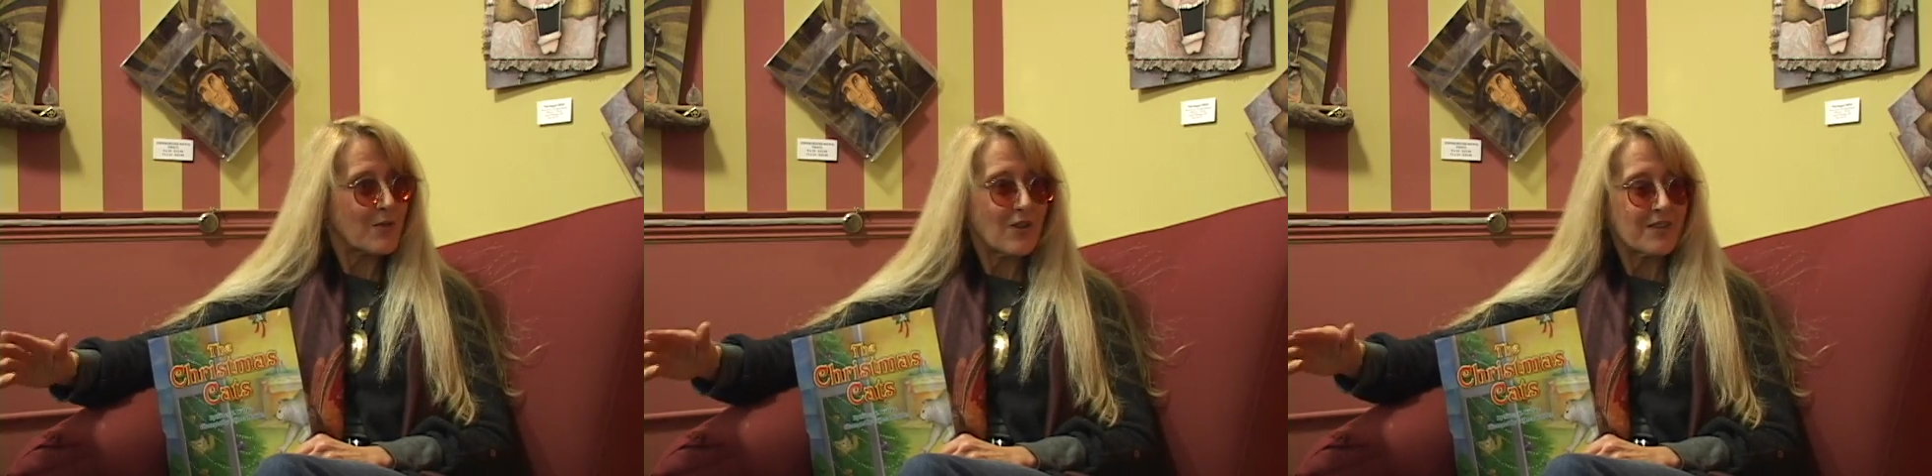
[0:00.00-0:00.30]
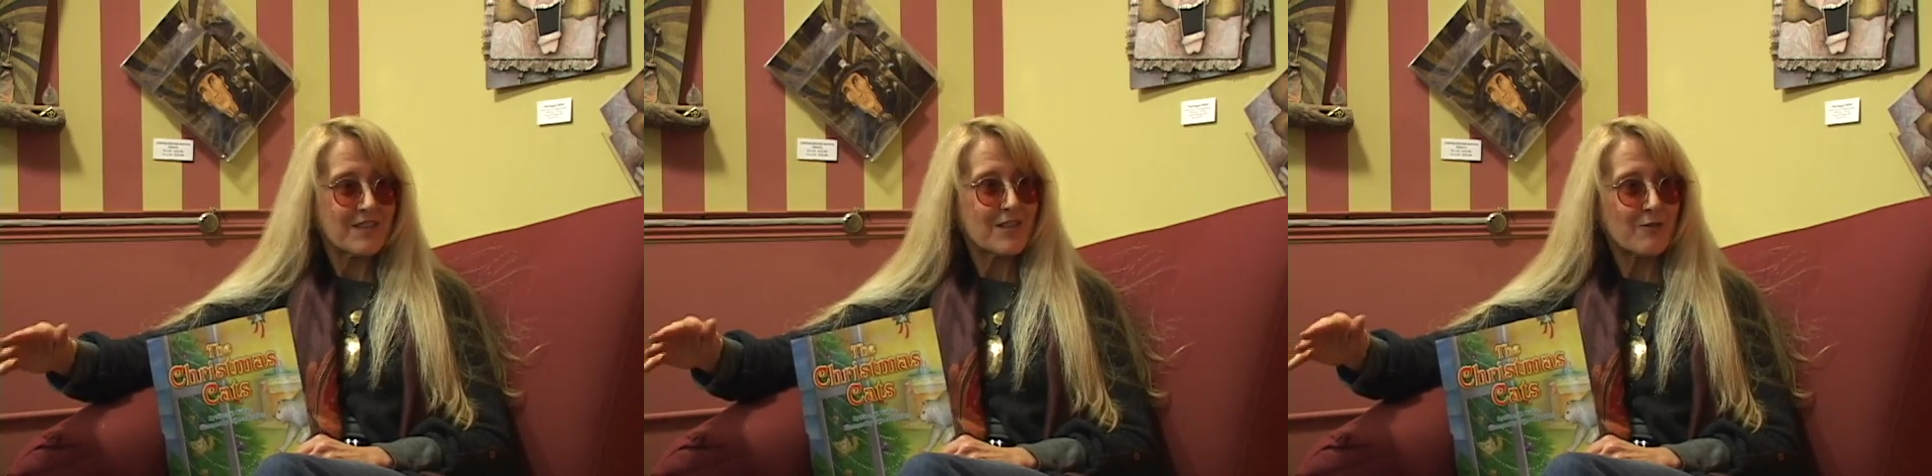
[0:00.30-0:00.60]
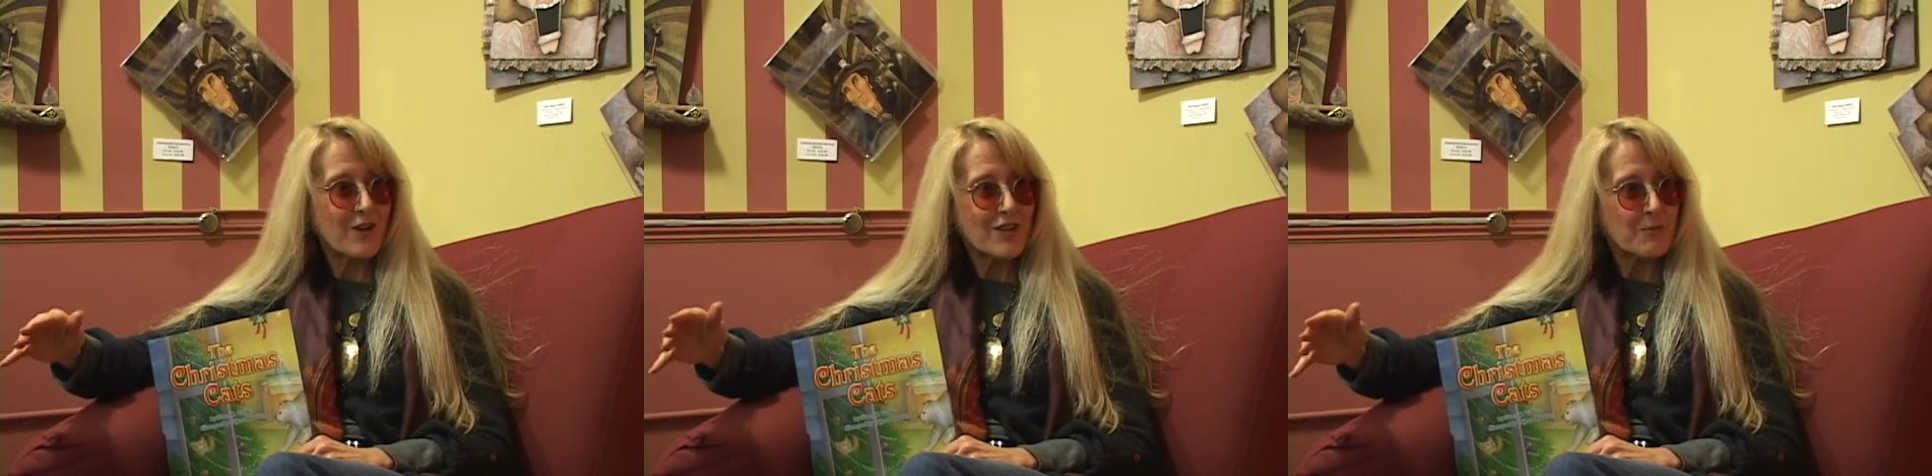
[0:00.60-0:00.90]
with all of these
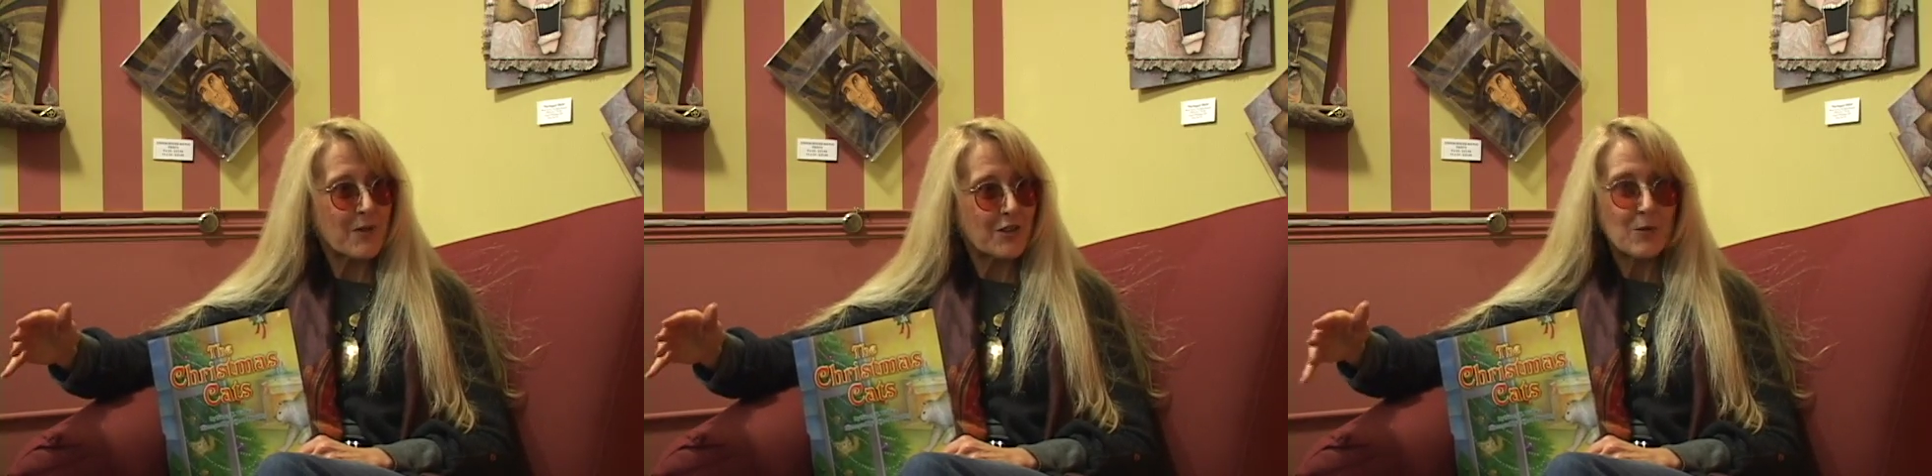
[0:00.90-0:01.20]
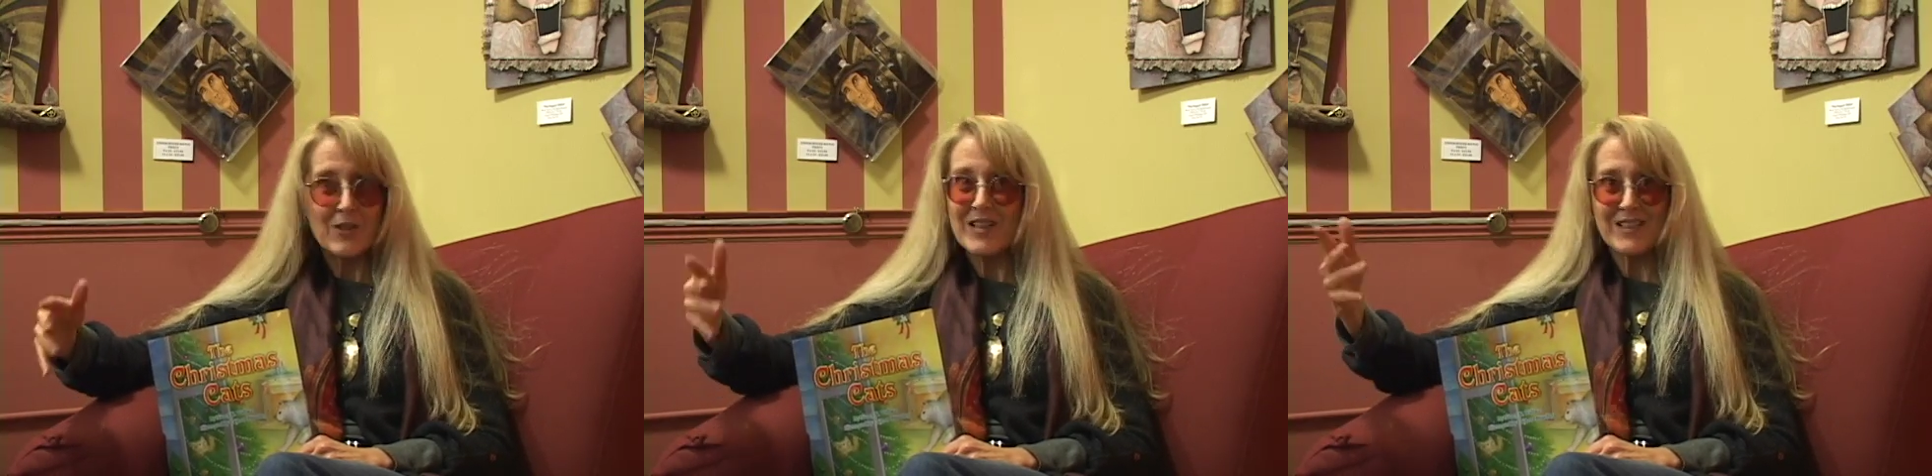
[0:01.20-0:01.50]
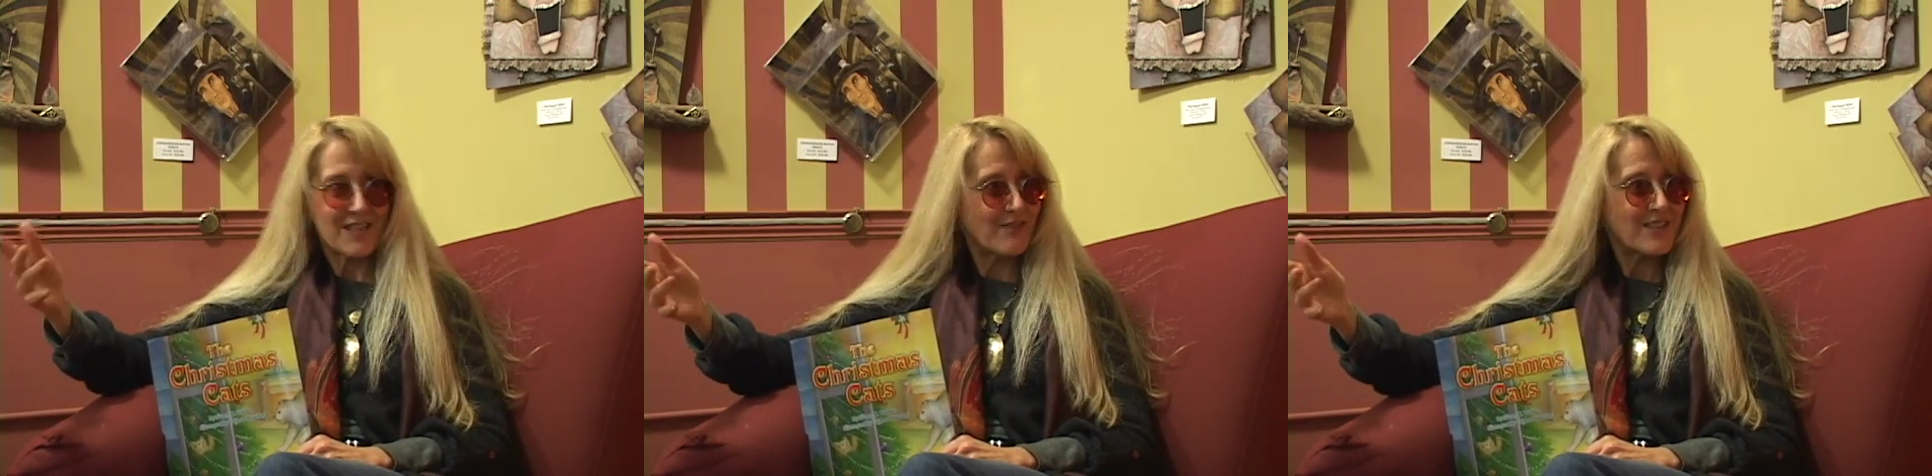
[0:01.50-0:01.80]
freshmen who were like
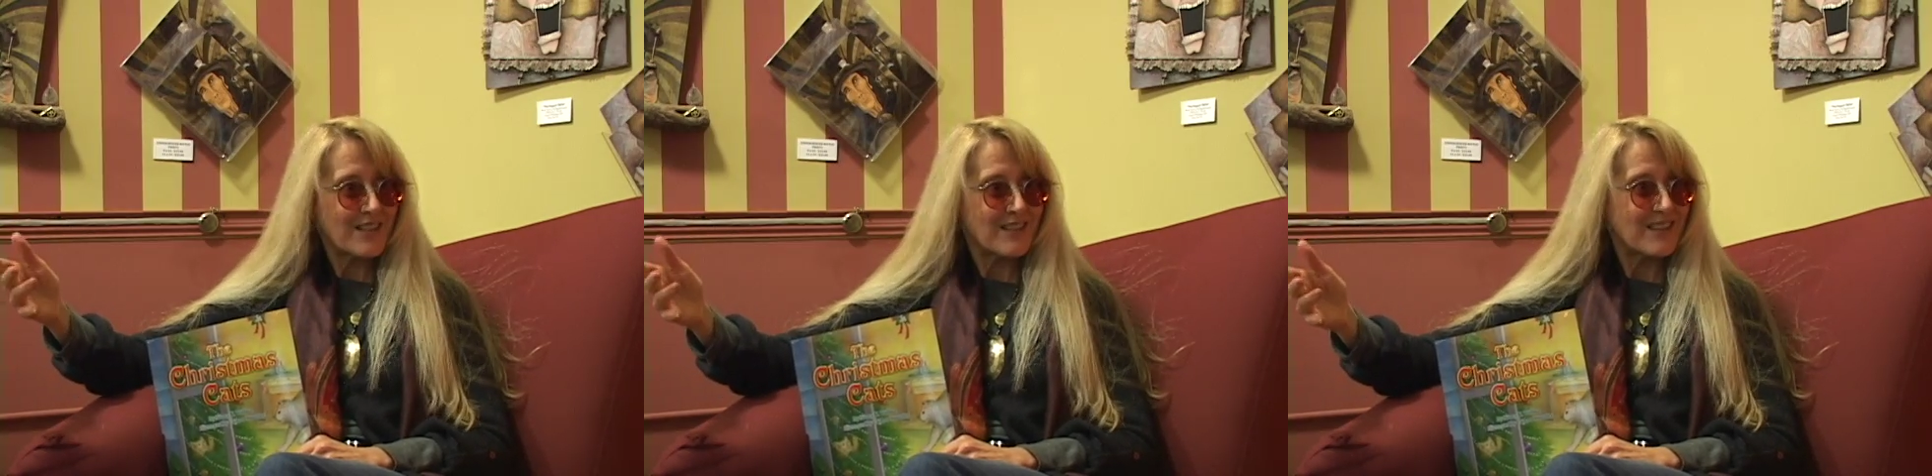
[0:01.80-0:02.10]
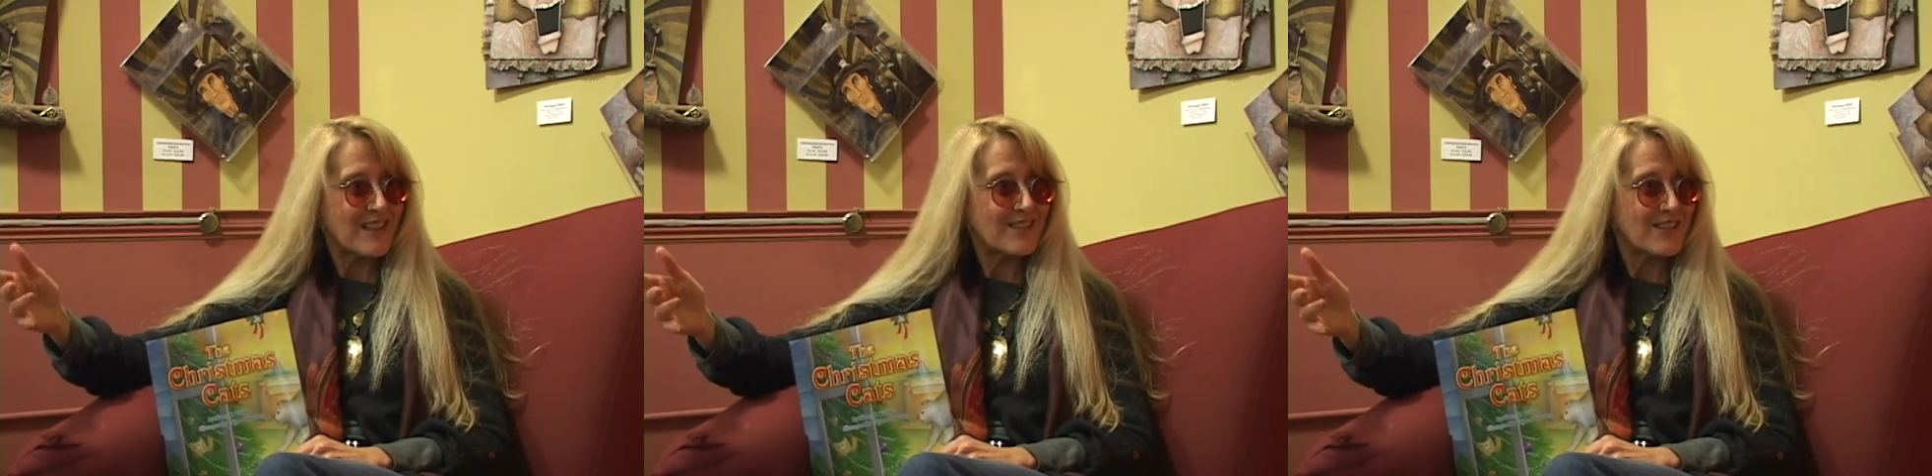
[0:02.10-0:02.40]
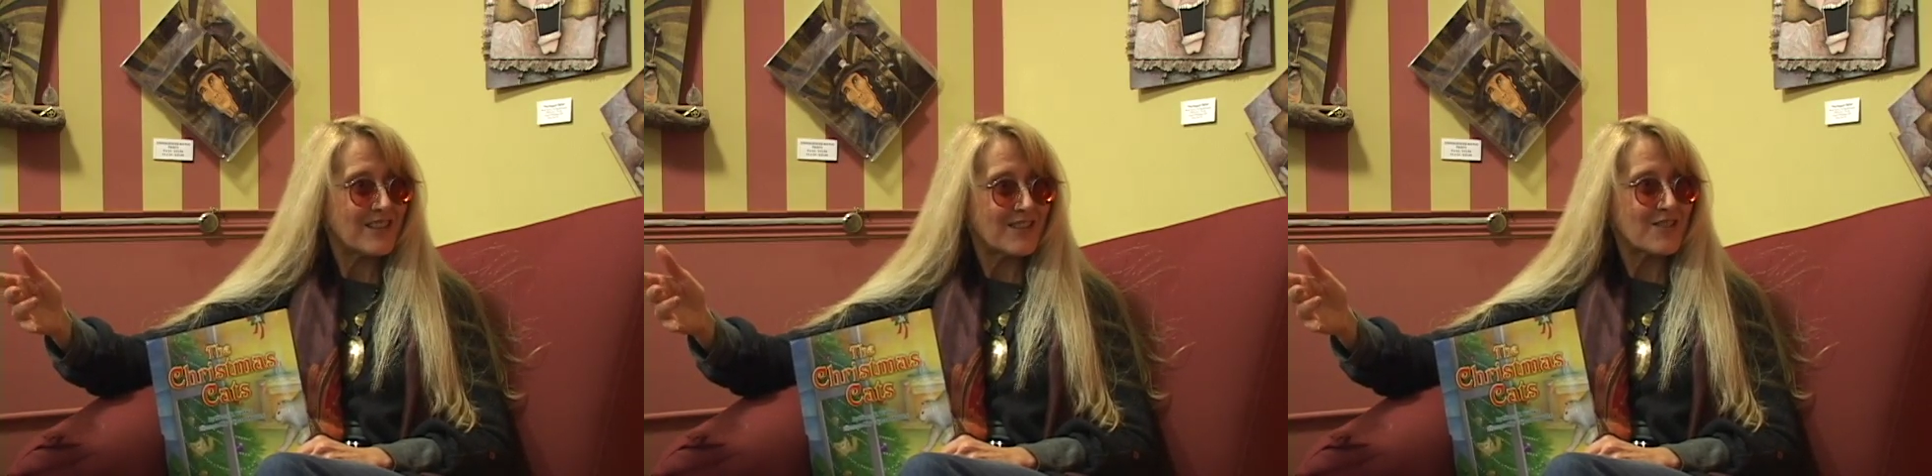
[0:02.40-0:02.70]
17 and
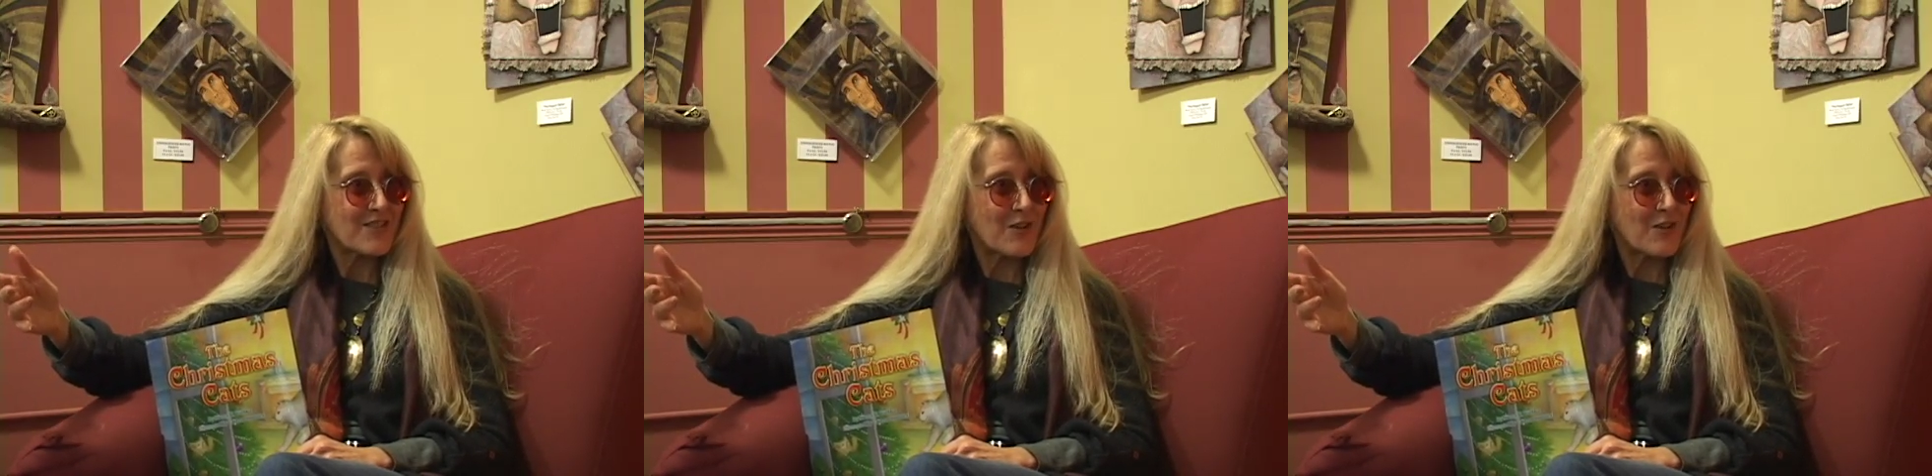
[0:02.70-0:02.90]
18 years